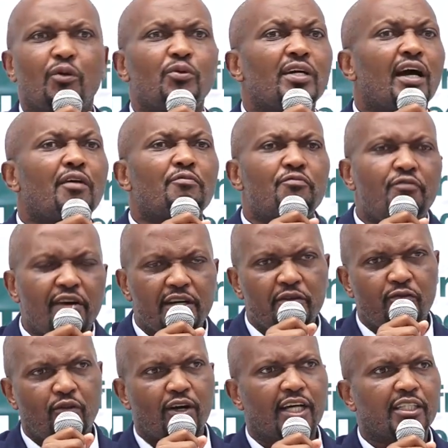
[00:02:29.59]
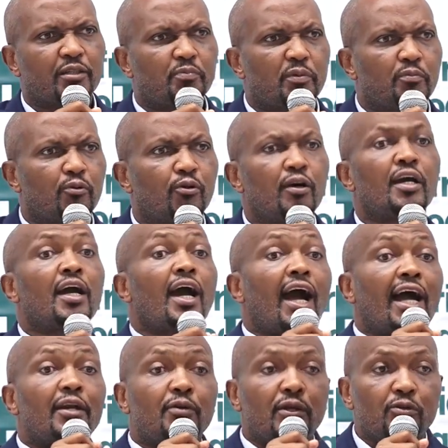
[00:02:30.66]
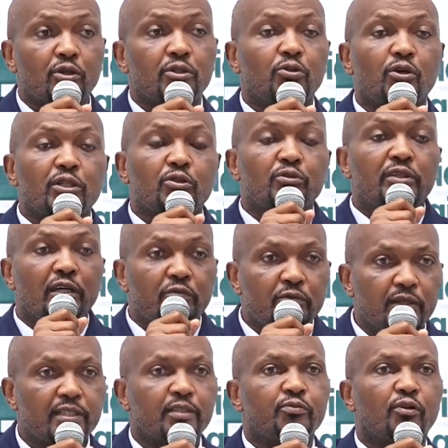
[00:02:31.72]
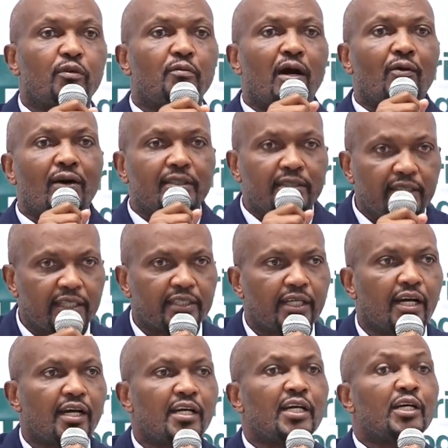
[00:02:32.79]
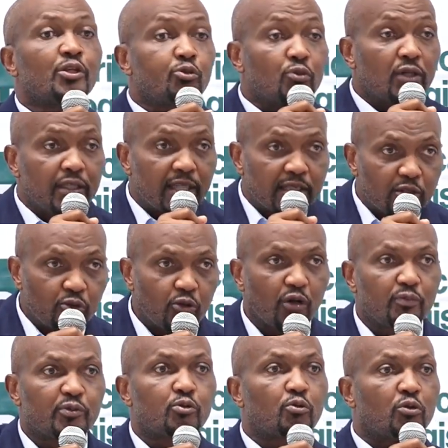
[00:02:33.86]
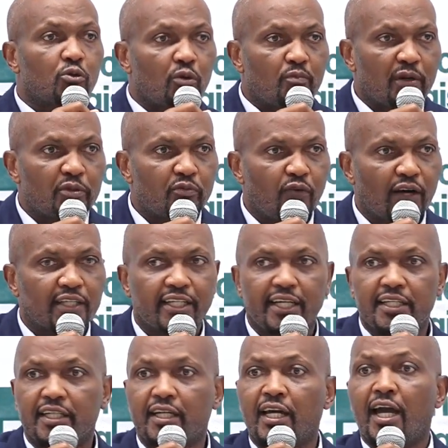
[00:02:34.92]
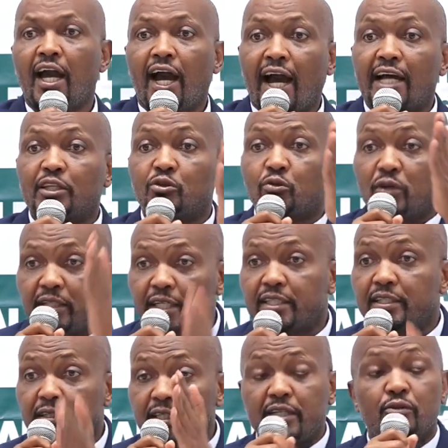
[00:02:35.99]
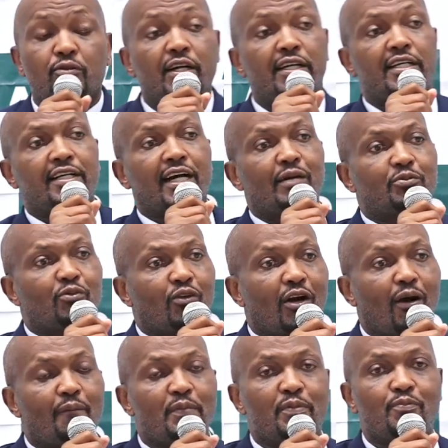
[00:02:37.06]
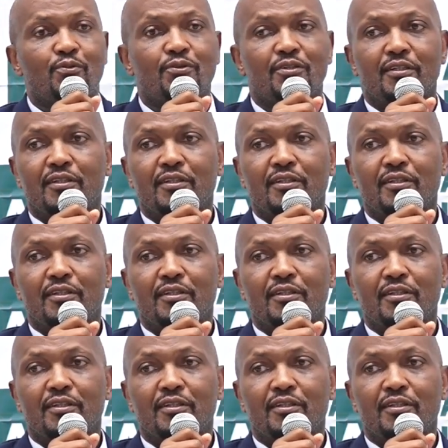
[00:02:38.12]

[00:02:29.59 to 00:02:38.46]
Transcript: We are very focused people, and we are not going to deviate from our agenda to create jobs, to grow manufacturing, and to create real incomes for our people.